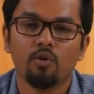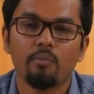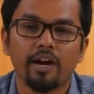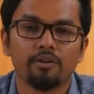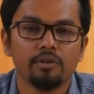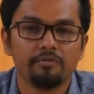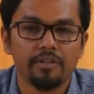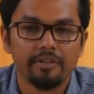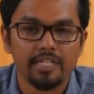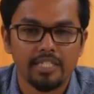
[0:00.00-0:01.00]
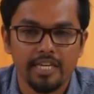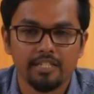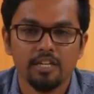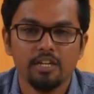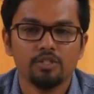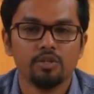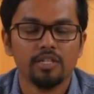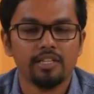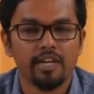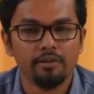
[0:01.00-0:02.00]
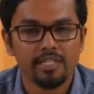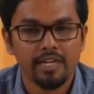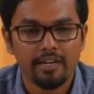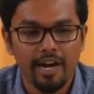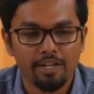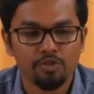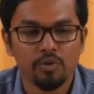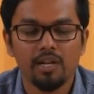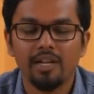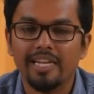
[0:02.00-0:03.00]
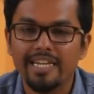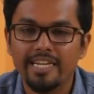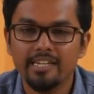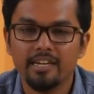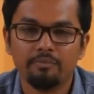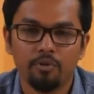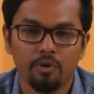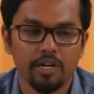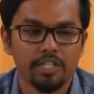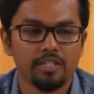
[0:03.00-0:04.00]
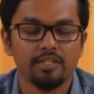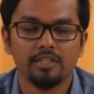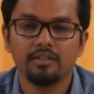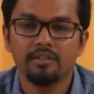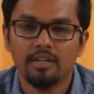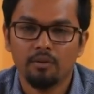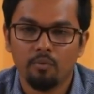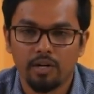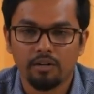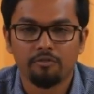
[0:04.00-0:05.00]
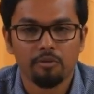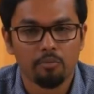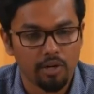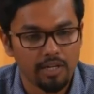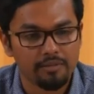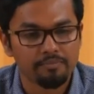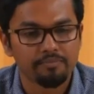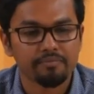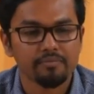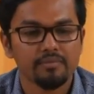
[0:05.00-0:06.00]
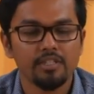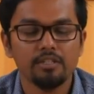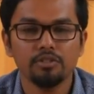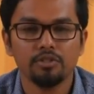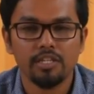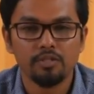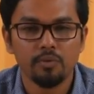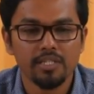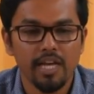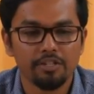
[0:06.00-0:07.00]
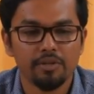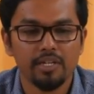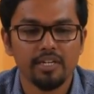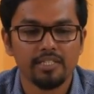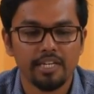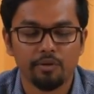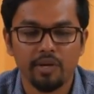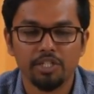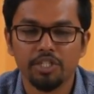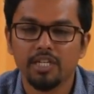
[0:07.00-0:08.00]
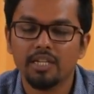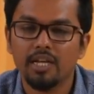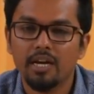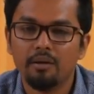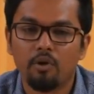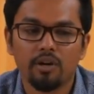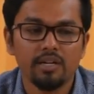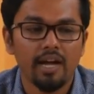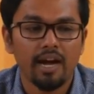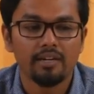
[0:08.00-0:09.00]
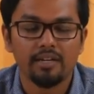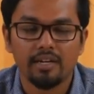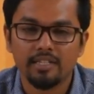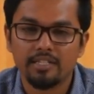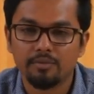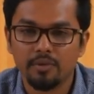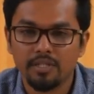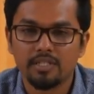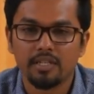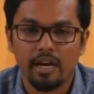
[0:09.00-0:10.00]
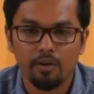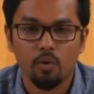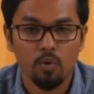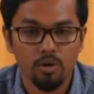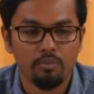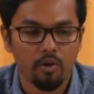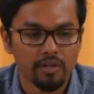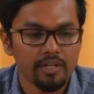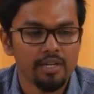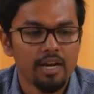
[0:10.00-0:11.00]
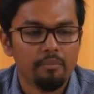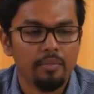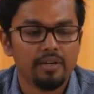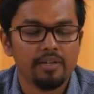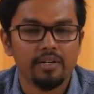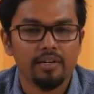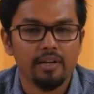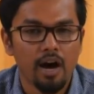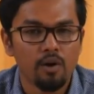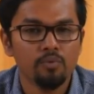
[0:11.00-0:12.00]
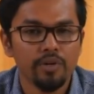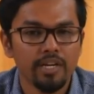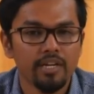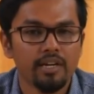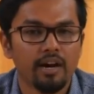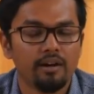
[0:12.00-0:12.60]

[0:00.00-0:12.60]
go back to the previous stage. So, there is a gradual linear progression in the waterfall model. So, this was actually a sequential model and uh, this was an old model, but now we